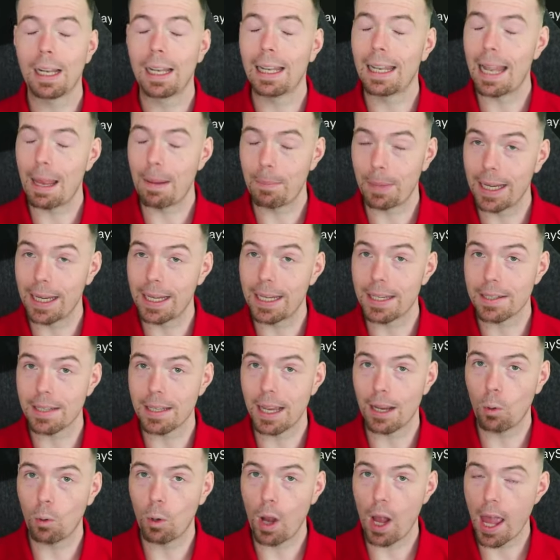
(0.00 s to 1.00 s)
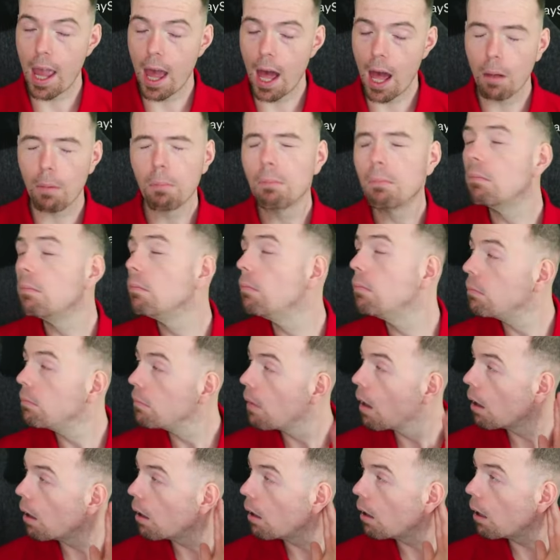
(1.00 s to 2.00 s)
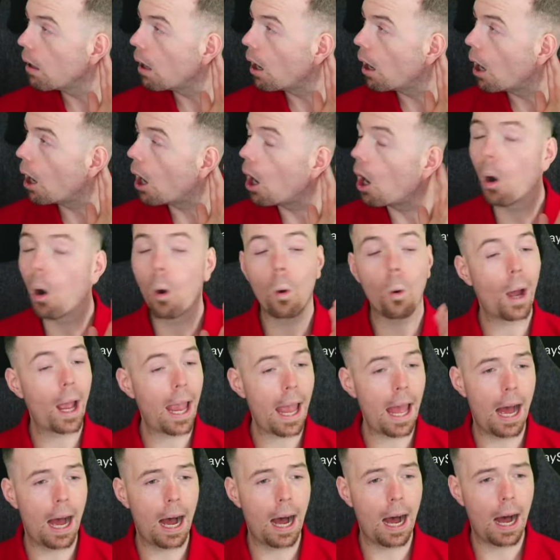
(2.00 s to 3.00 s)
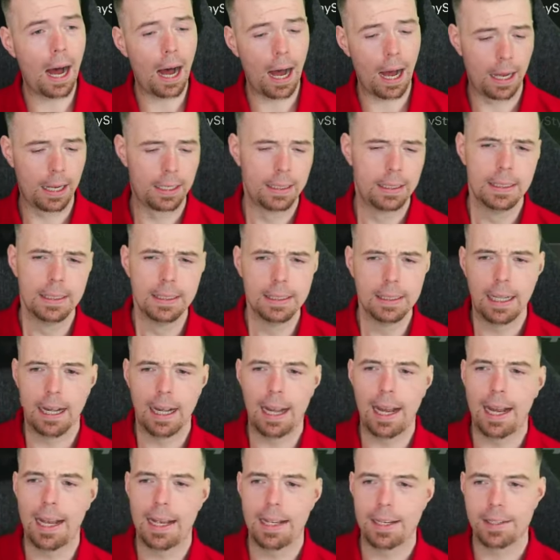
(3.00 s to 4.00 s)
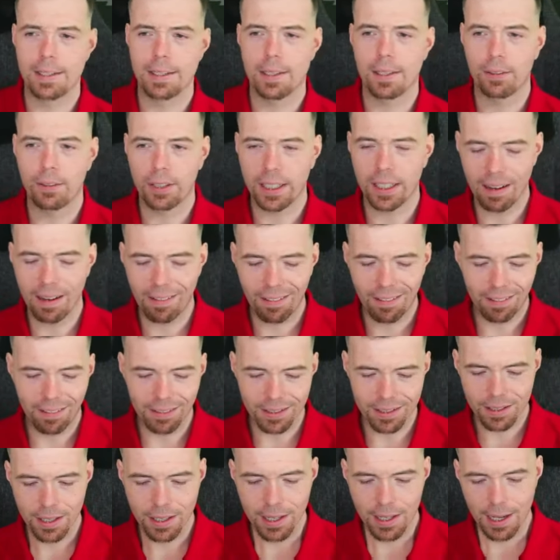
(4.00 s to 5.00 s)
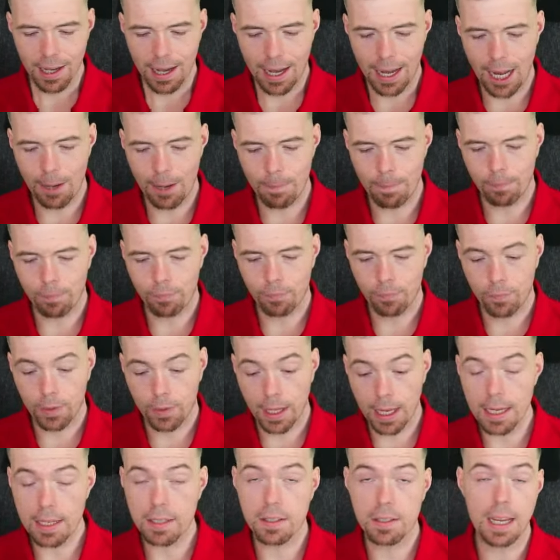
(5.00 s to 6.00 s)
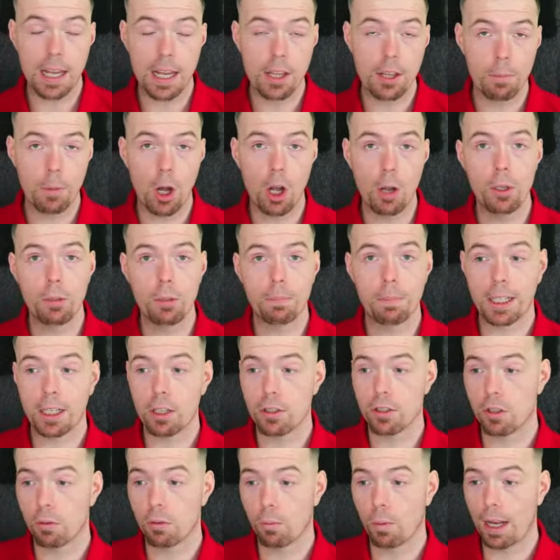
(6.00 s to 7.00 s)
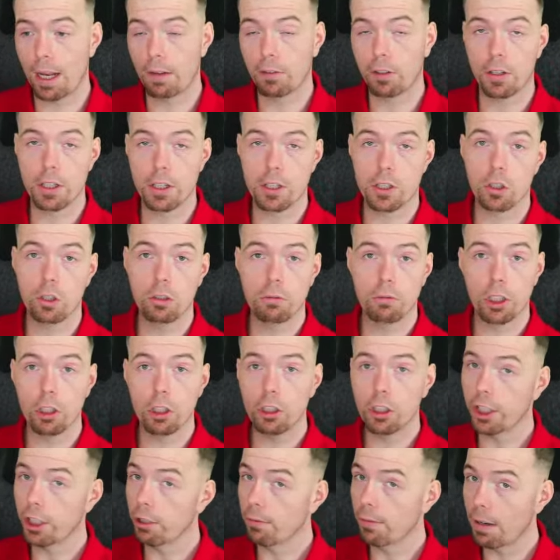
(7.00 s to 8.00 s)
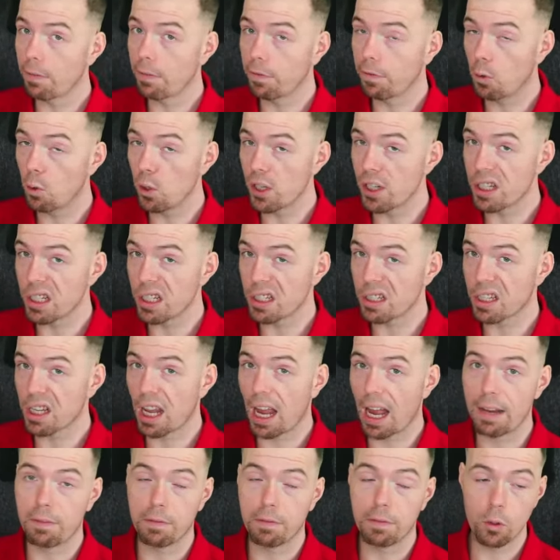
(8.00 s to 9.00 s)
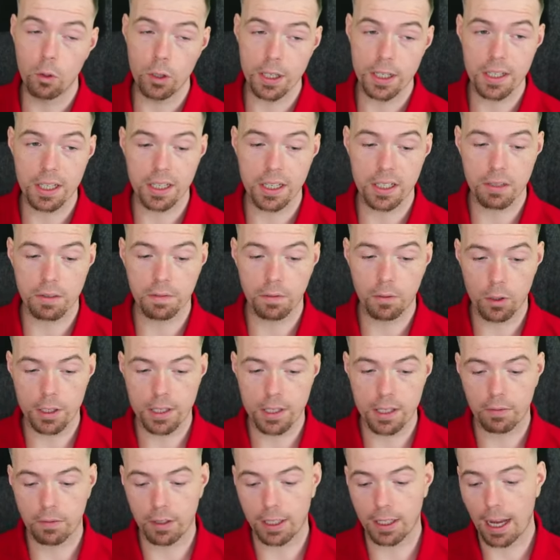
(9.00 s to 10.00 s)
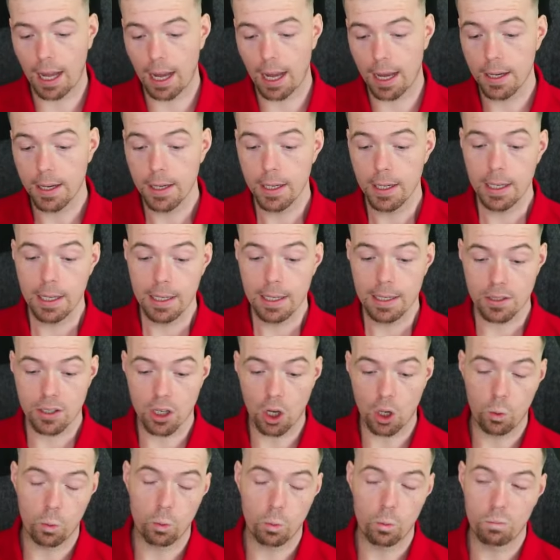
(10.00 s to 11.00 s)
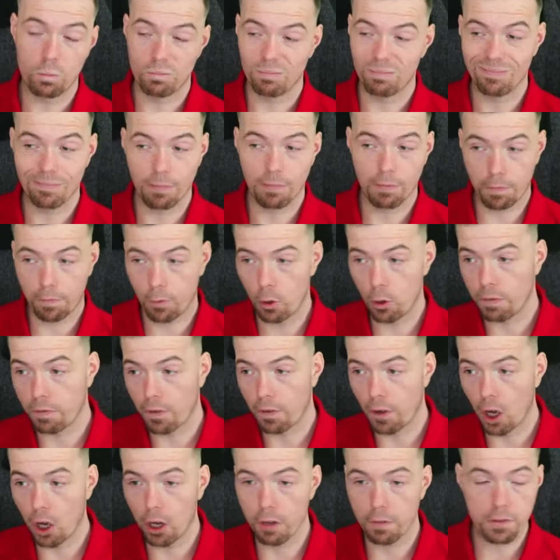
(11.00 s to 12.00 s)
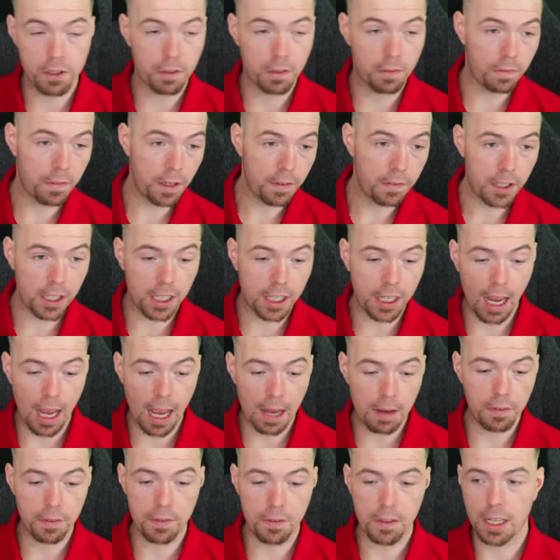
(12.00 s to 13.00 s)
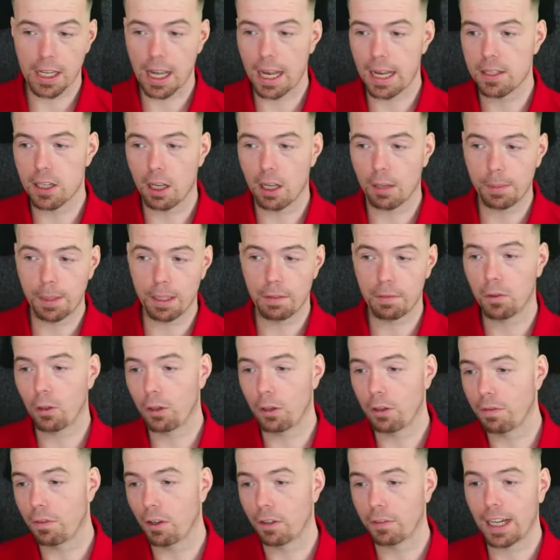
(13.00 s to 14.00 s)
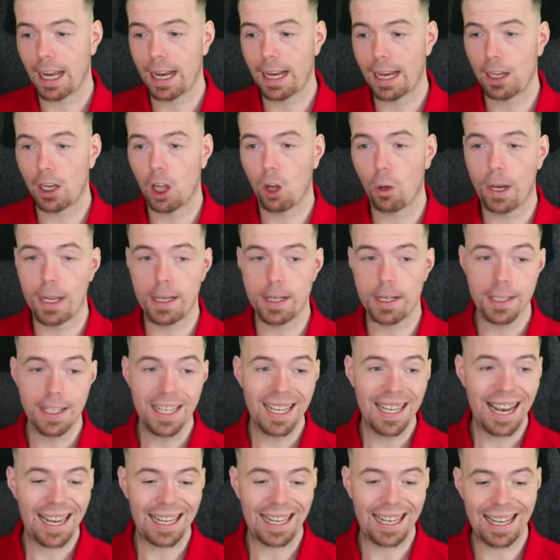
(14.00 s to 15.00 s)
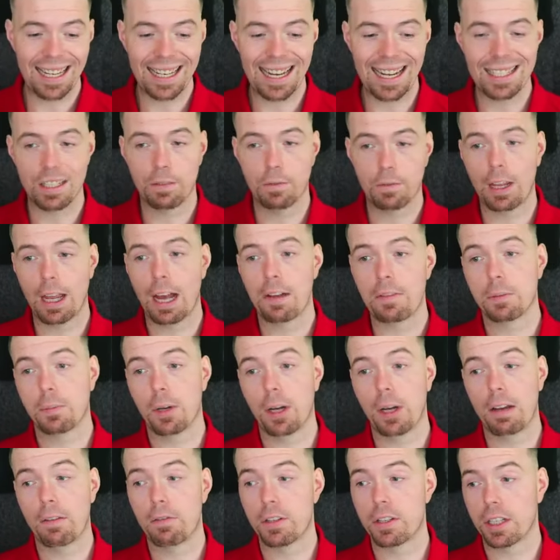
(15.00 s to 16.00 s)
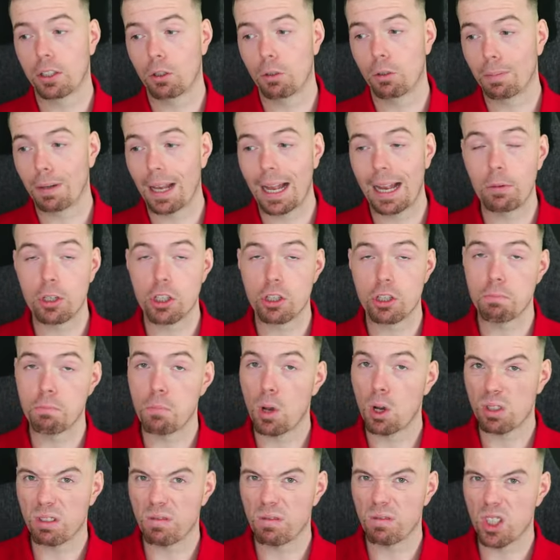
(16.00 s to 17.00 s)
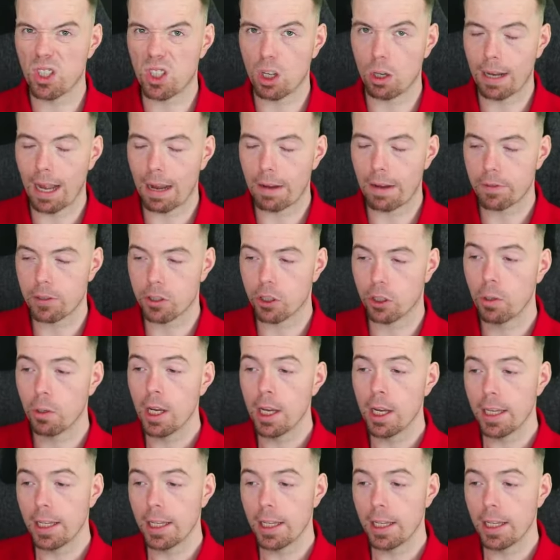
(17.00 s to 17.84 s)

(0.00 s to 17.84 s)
Let me hear you say, where ya? Oh, we are. So, yes. This, at the moment, because of the way I've got this done, you're looking around 46K, 46 to 47K. So, 45 to 50K, 50K top end, 45K low end. Again, that's if you have to buy every single player, which most of you don't have to.